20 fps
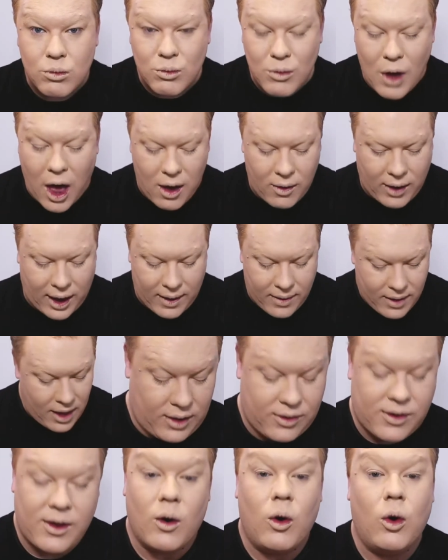Okay,
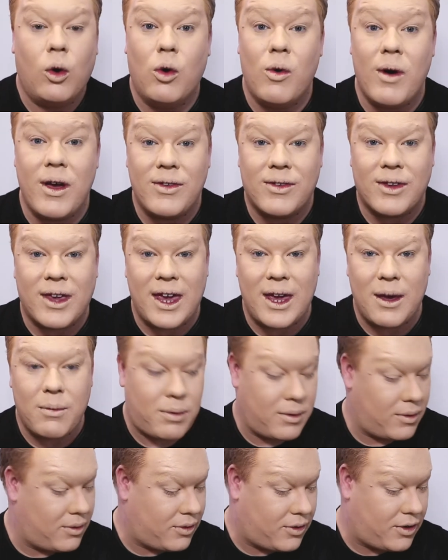so always keep
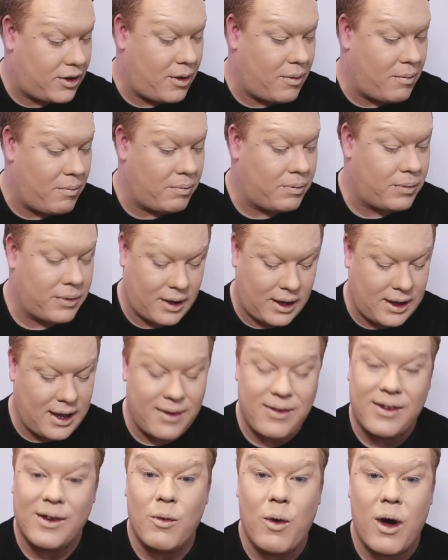some
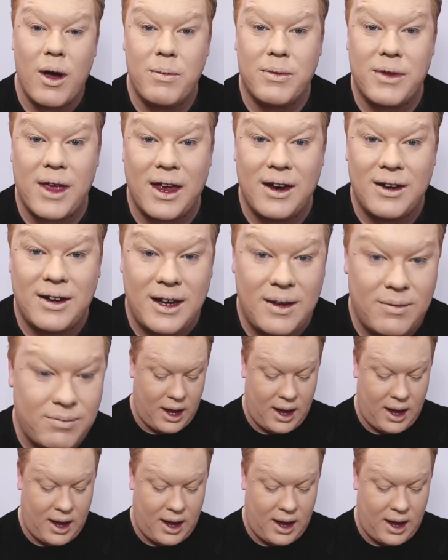cleansing wipes handy.